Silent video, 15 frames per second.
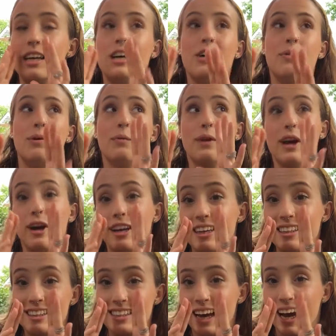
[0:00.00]
When we are
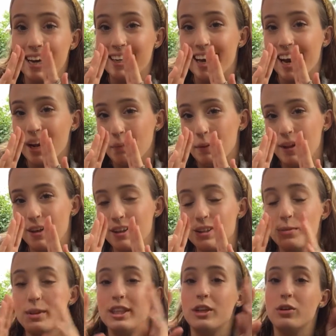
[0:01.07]
inside caterpillars,
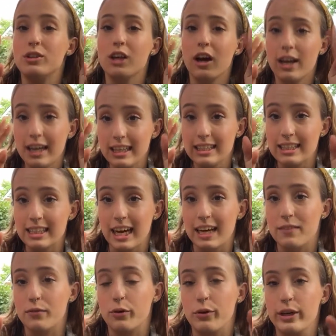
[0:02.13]
we use our inside
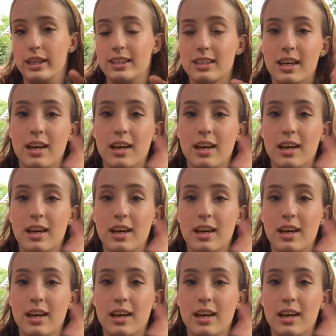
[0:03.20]
voice.